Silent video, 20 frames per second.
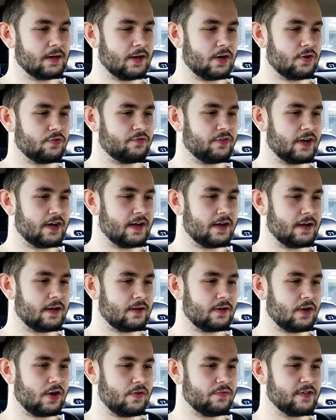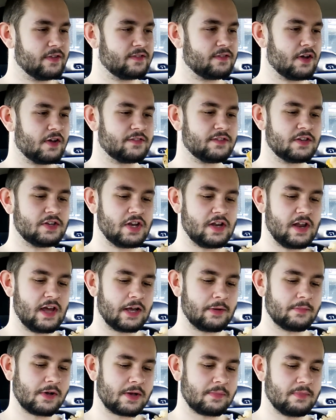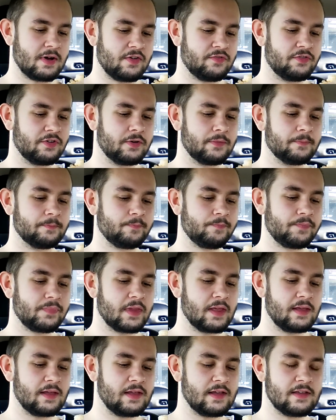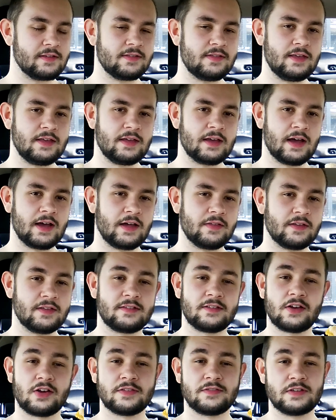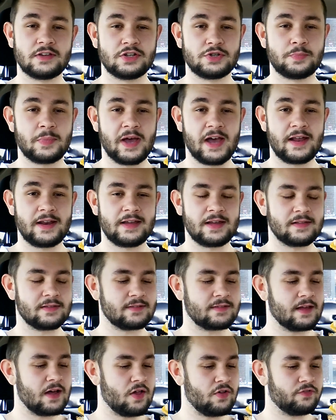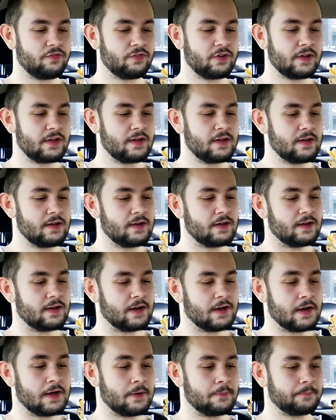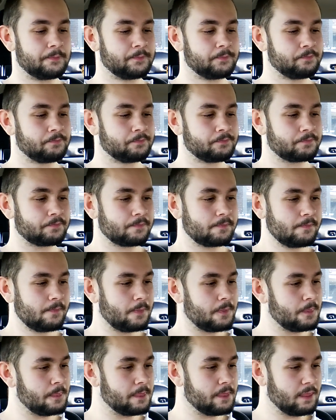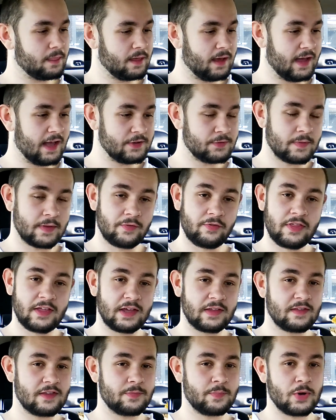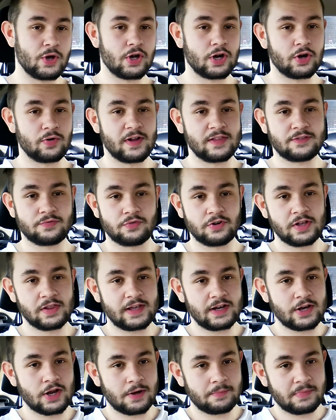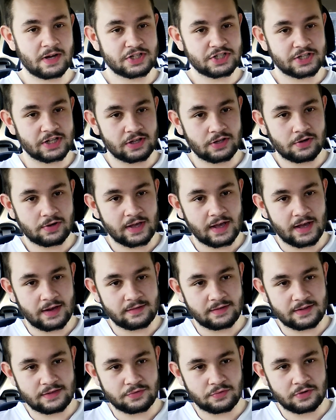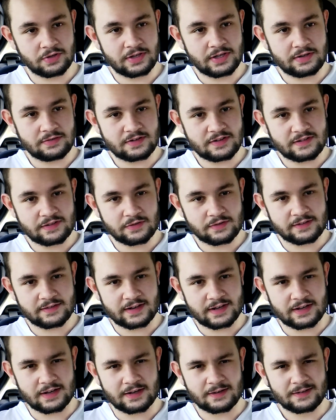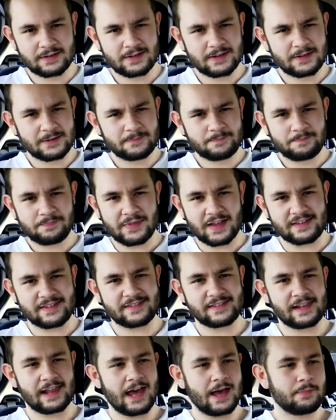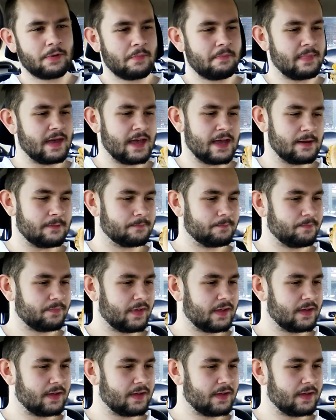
of the sausage and egg McMuffin is the sausage patty itself. Um, as with everything in this burger, it's really not much to look at. It's really just looks like a slab of meat,